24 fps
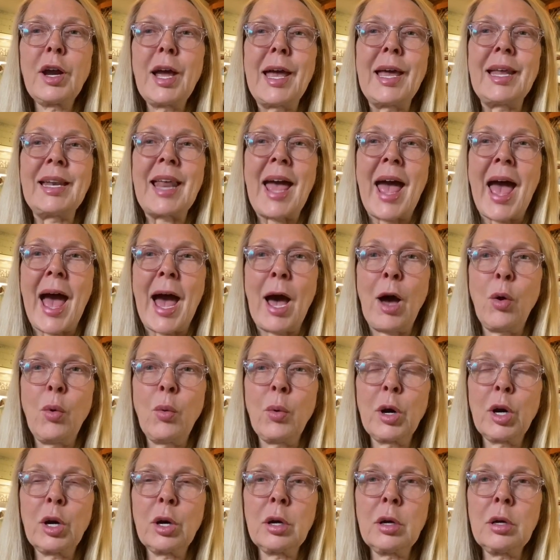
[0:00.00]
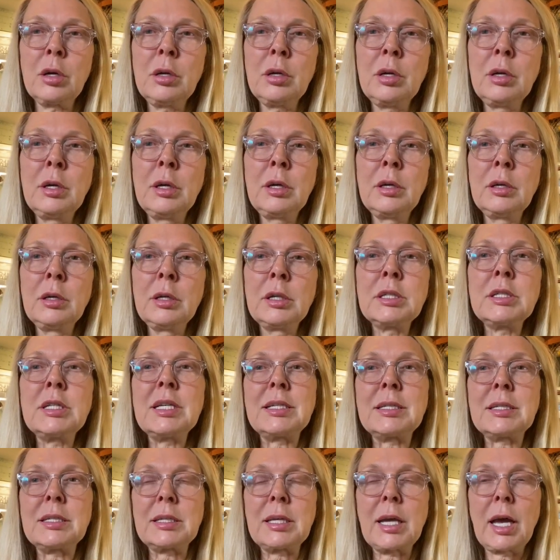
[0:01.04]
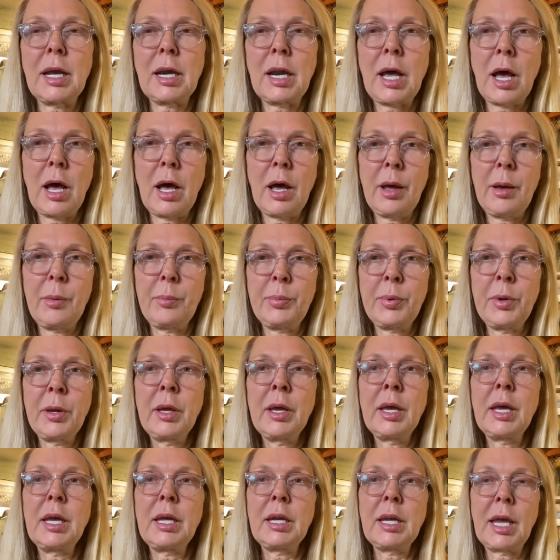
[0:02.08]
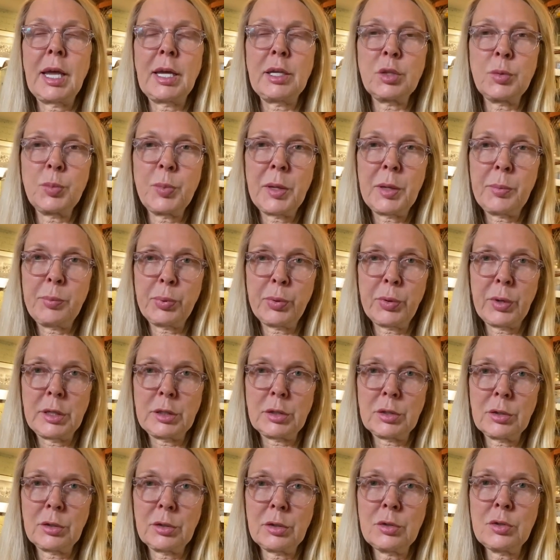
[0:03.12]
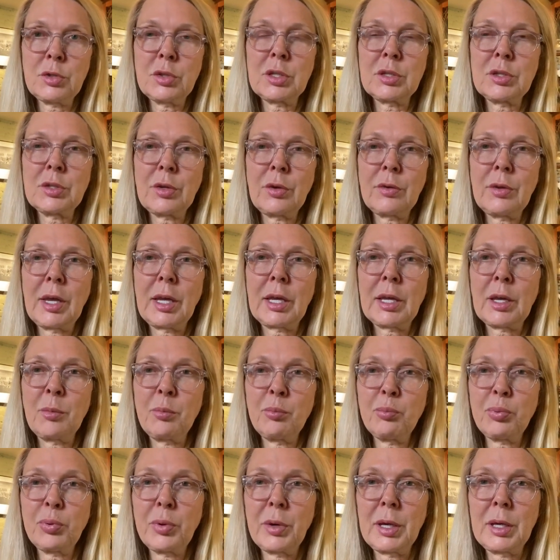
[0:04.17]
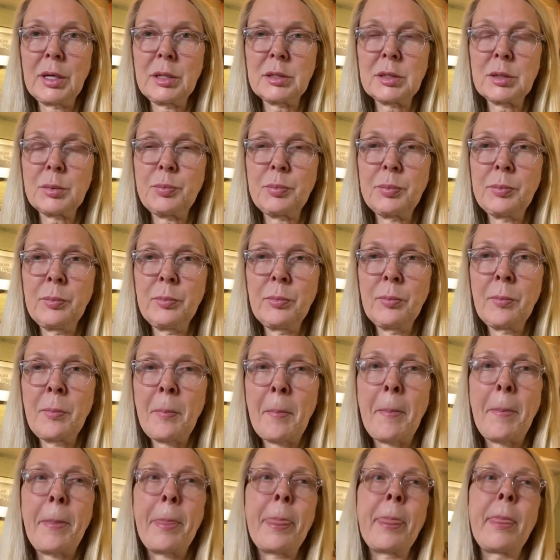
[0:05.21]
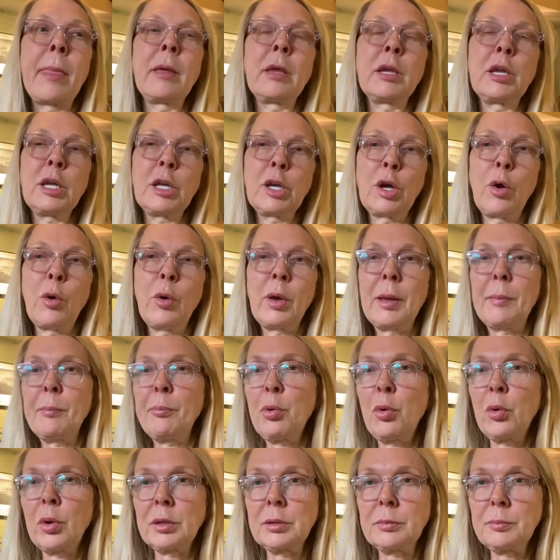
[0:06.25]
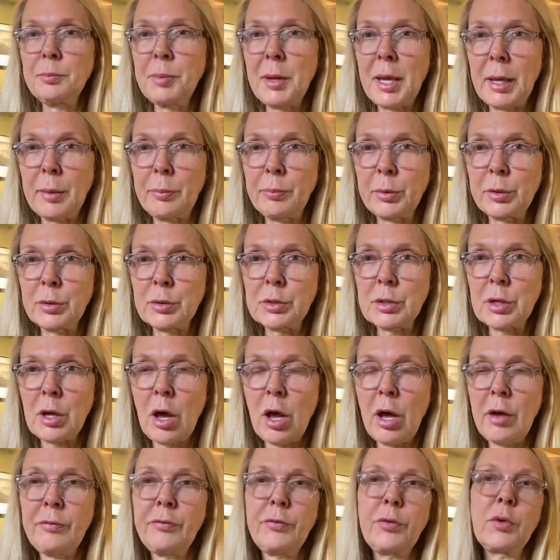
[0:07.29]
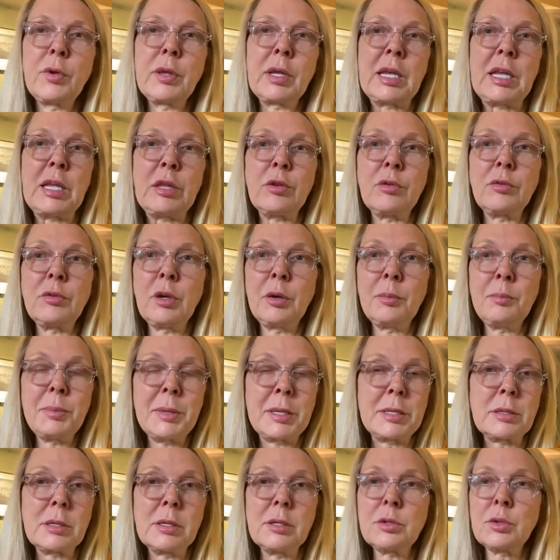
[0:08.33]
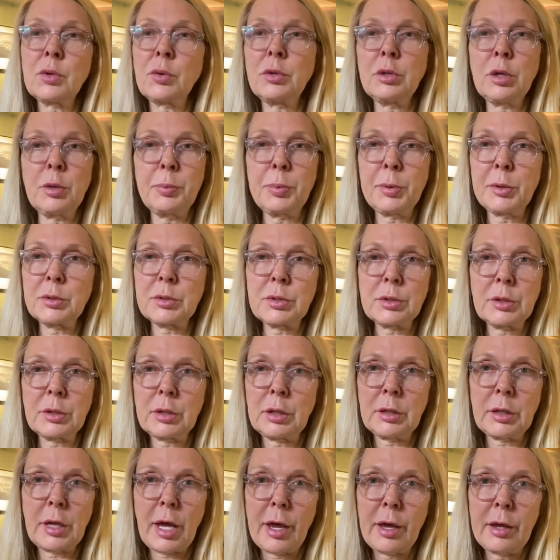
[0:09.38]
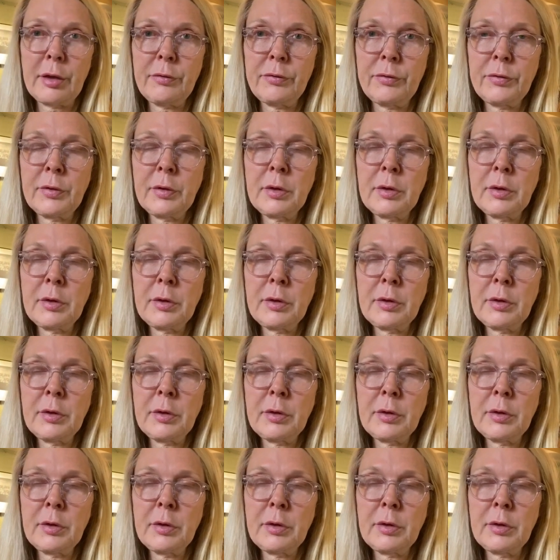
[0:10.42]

an hour to set up an HP printer just so they can print, important papers off for either their business or their personal life.